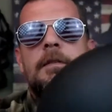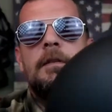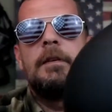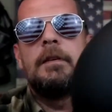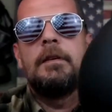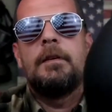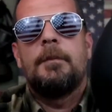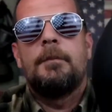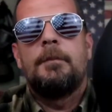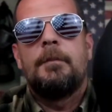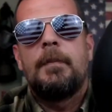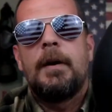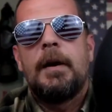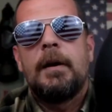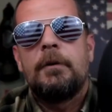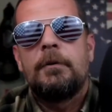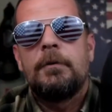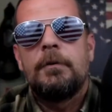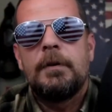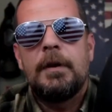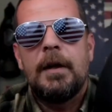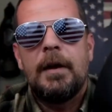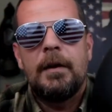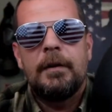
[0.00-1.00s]
it,
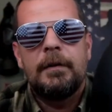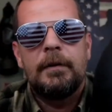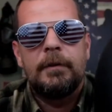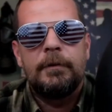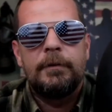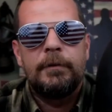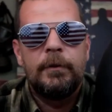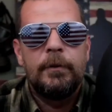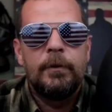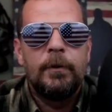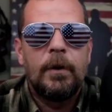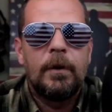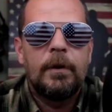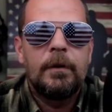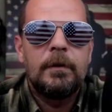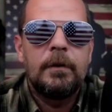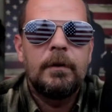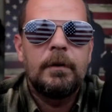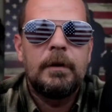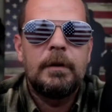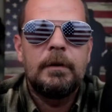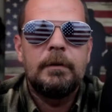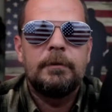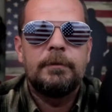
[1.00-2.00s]
Microdot. If you are
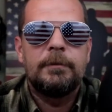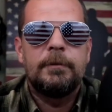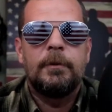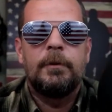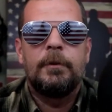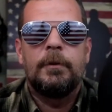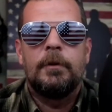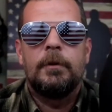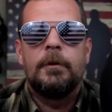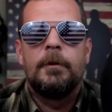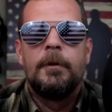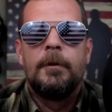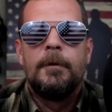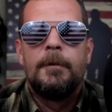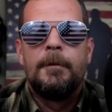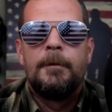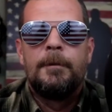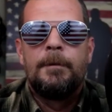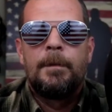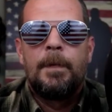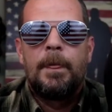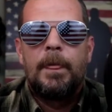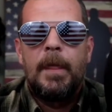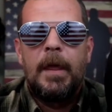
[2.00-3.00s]
looking for
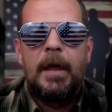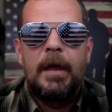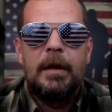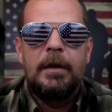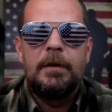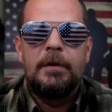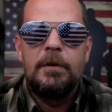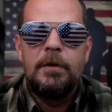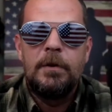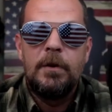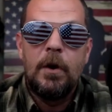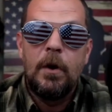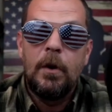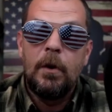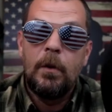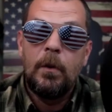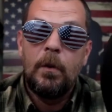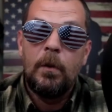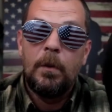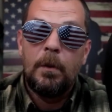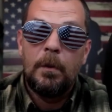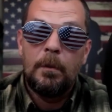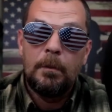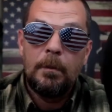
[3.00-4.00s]
a
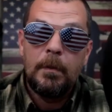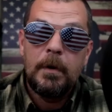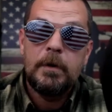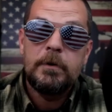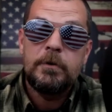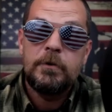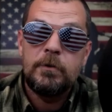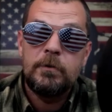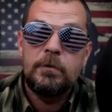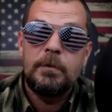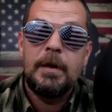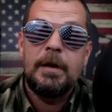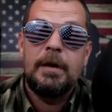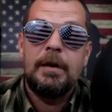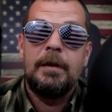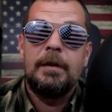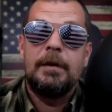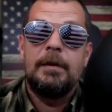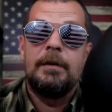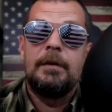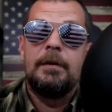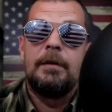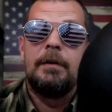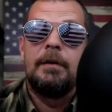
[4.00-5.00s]
no mushroom
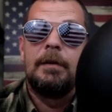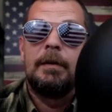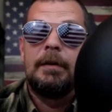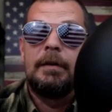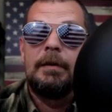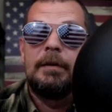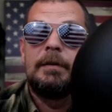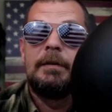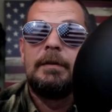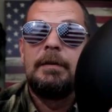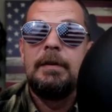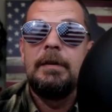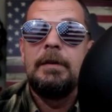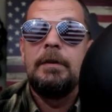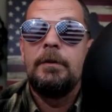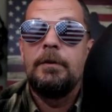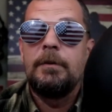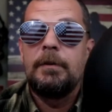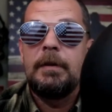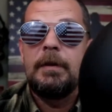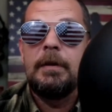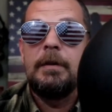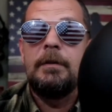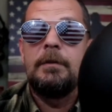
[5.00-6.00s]
head
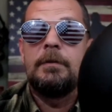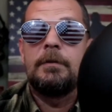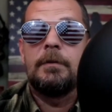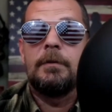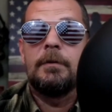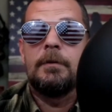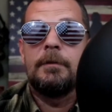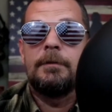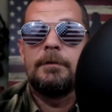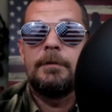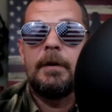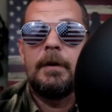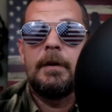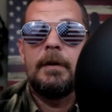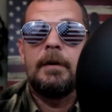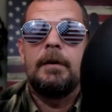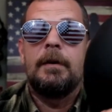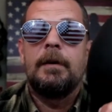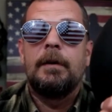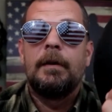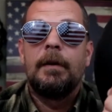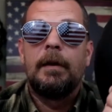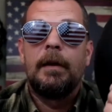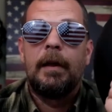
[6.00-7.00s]
DOT certified
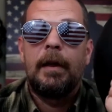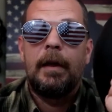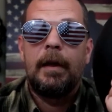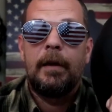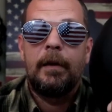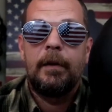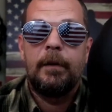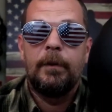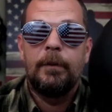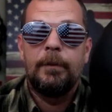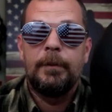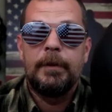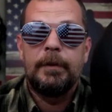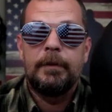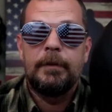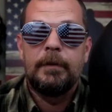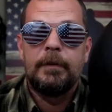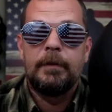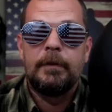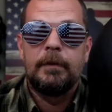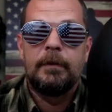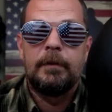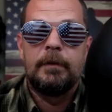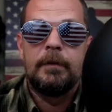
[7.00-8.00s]
helmet,
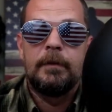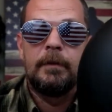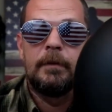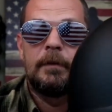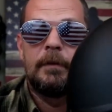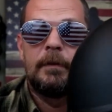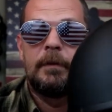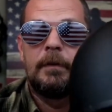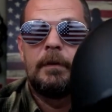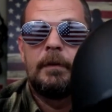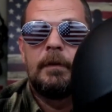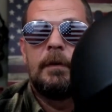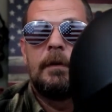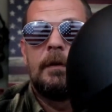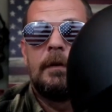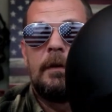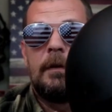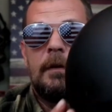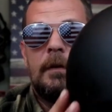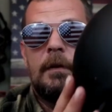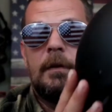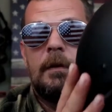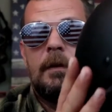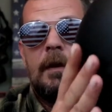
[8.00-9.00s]

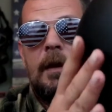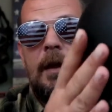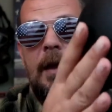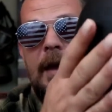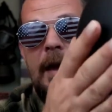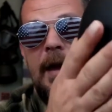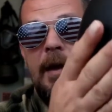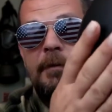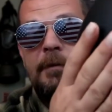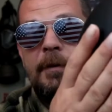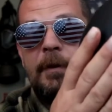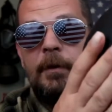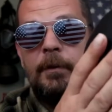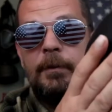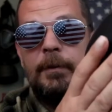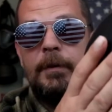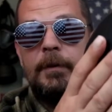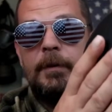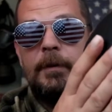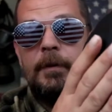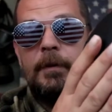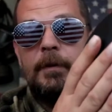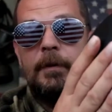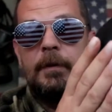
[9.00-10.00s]
half
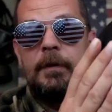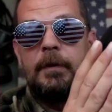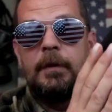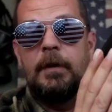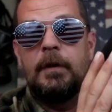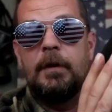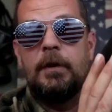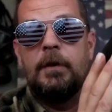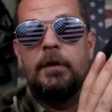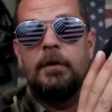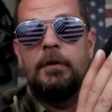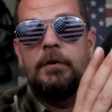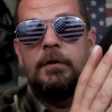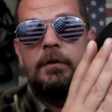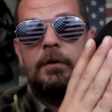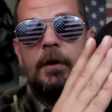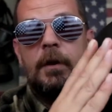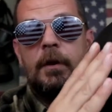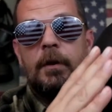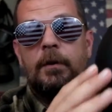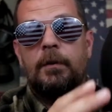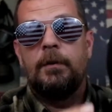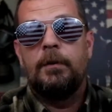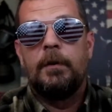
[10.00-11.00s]
helmet, here you
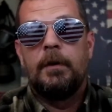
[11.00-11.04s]
go.